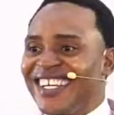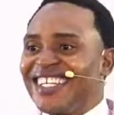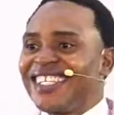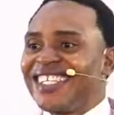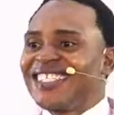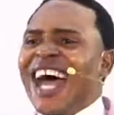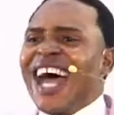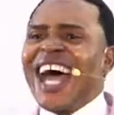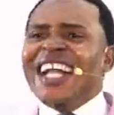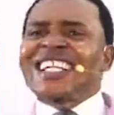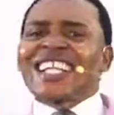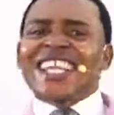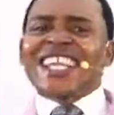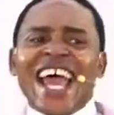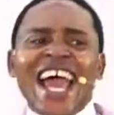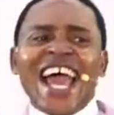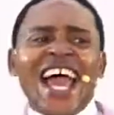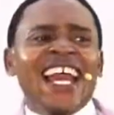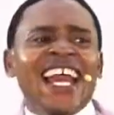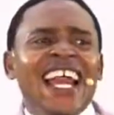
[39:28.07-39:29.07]
That
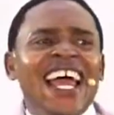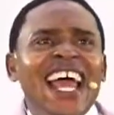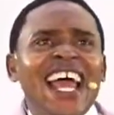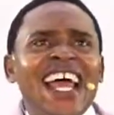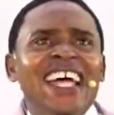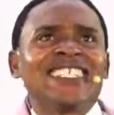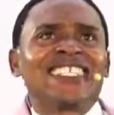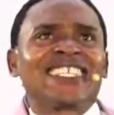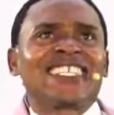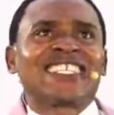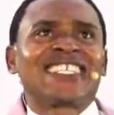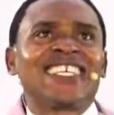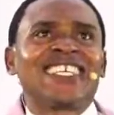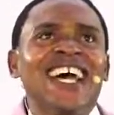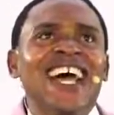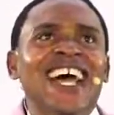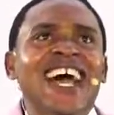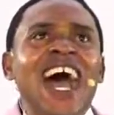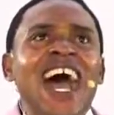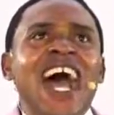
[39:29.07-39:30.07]
careless
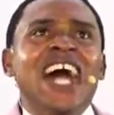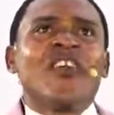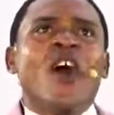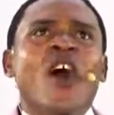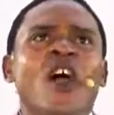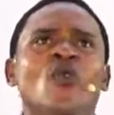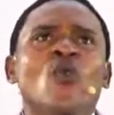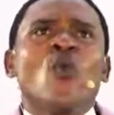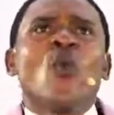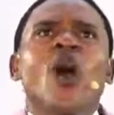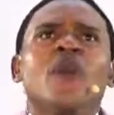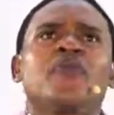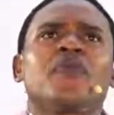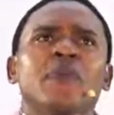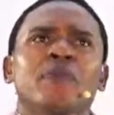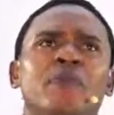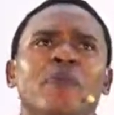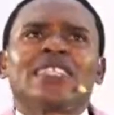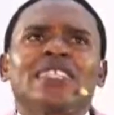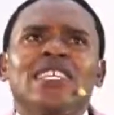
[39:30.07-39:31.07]
and unworthy
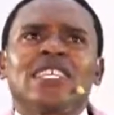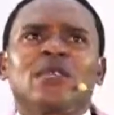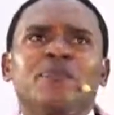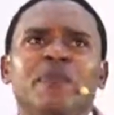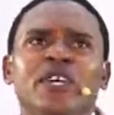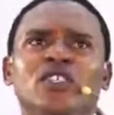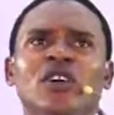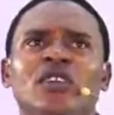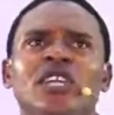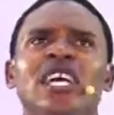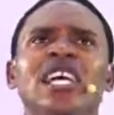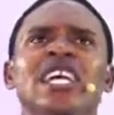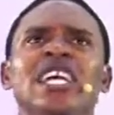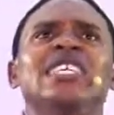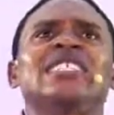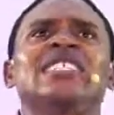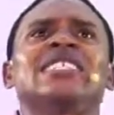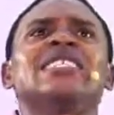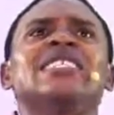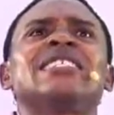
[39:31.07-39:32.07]
participation is
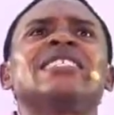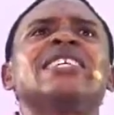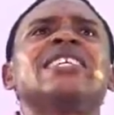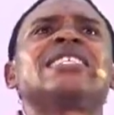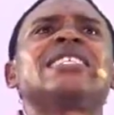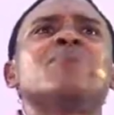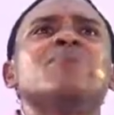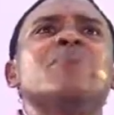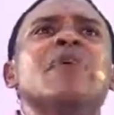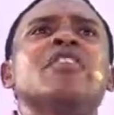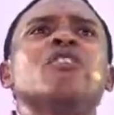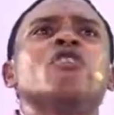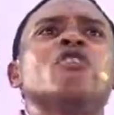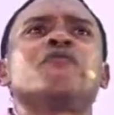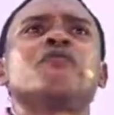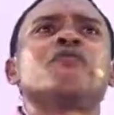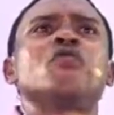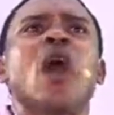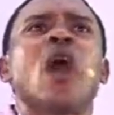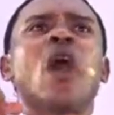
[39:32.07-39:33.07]
the reason many of
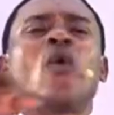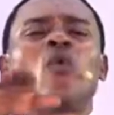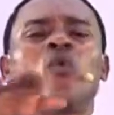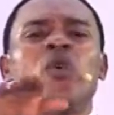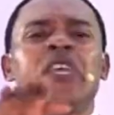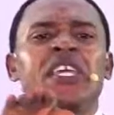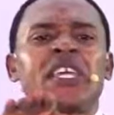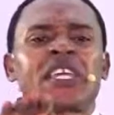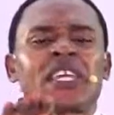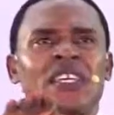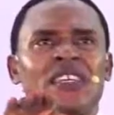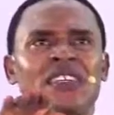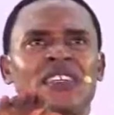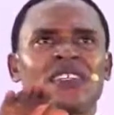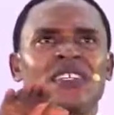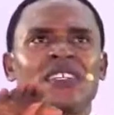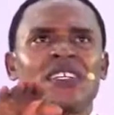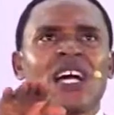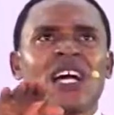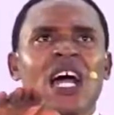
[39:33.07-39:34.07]
you are weak
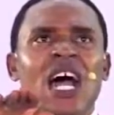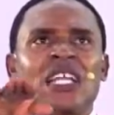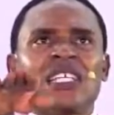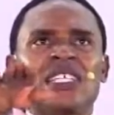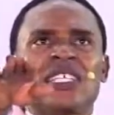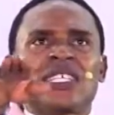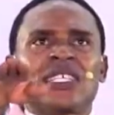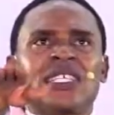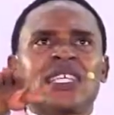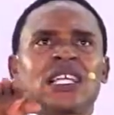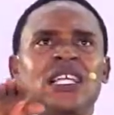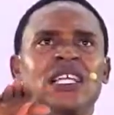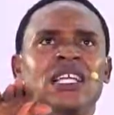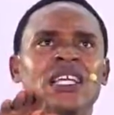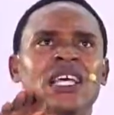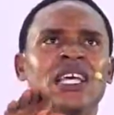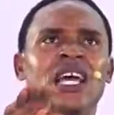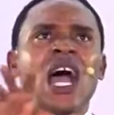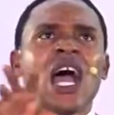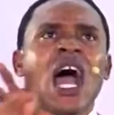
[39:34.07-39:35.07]
and sickly.
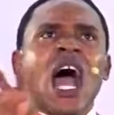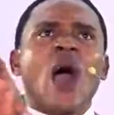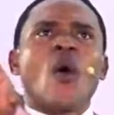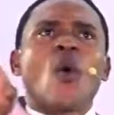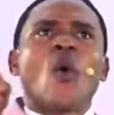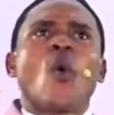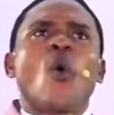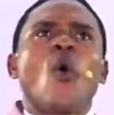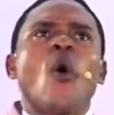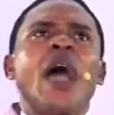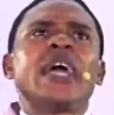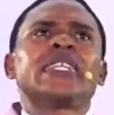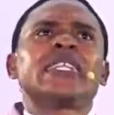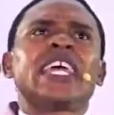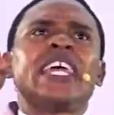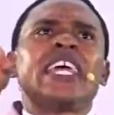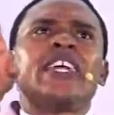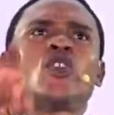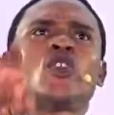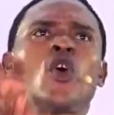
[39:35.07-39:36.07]
And quite
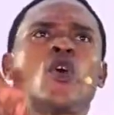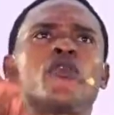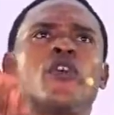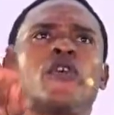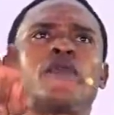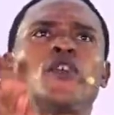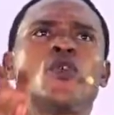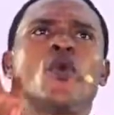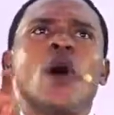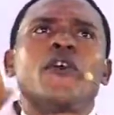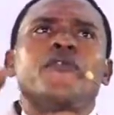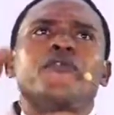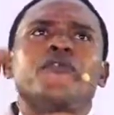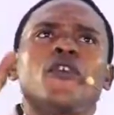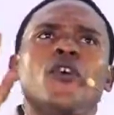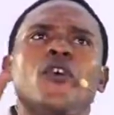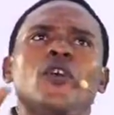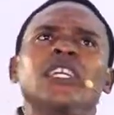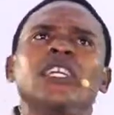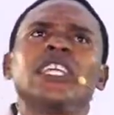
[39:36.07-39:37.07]
enough of you have
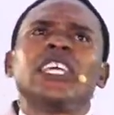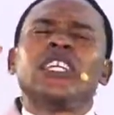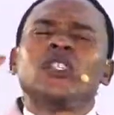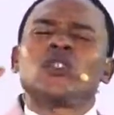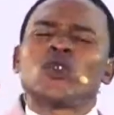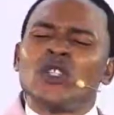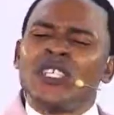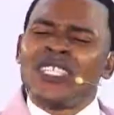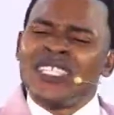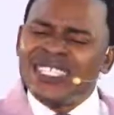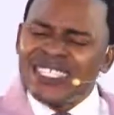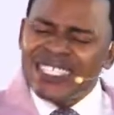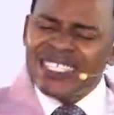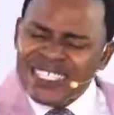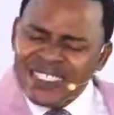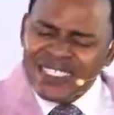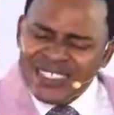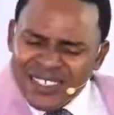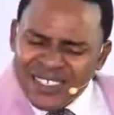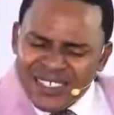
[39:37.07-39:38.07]
fallen
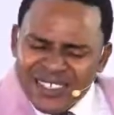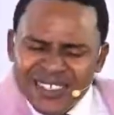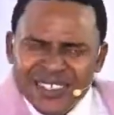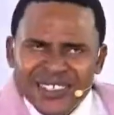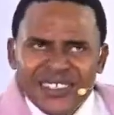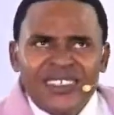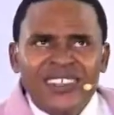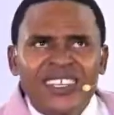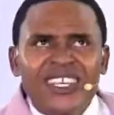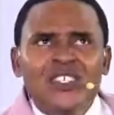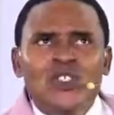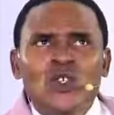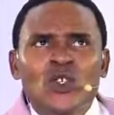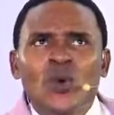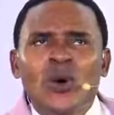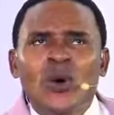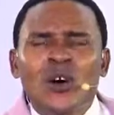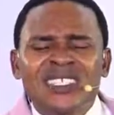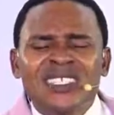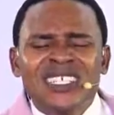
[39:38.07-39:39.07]
into
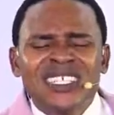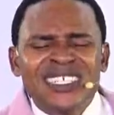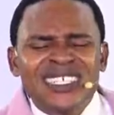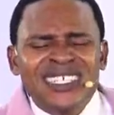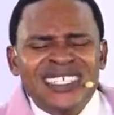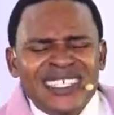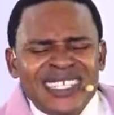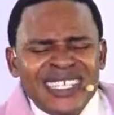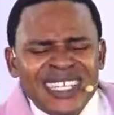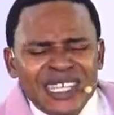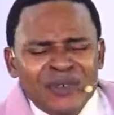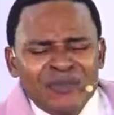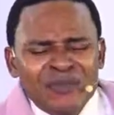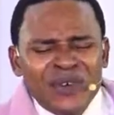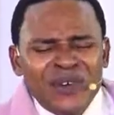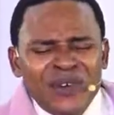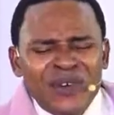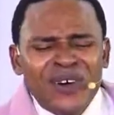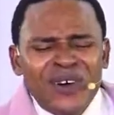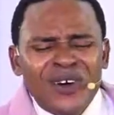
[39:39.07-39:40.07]
what? Sleep
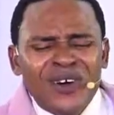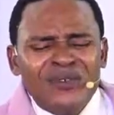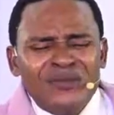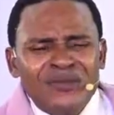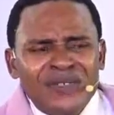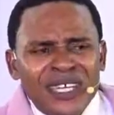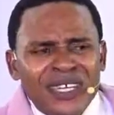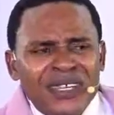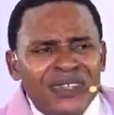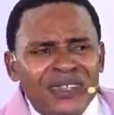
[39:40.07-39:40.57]
of death.